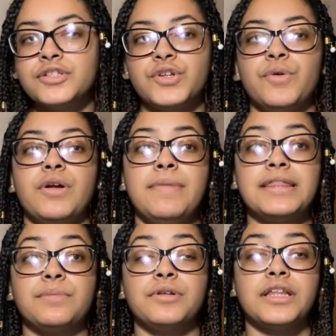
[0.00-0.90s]
you want to make
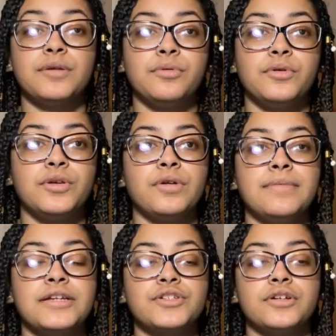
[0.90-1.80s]
them relatable. You want to
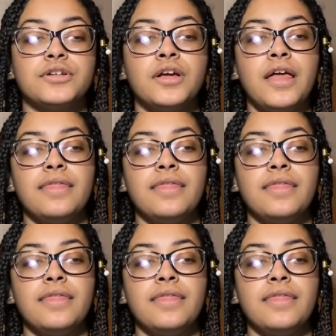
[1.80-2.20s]
make sure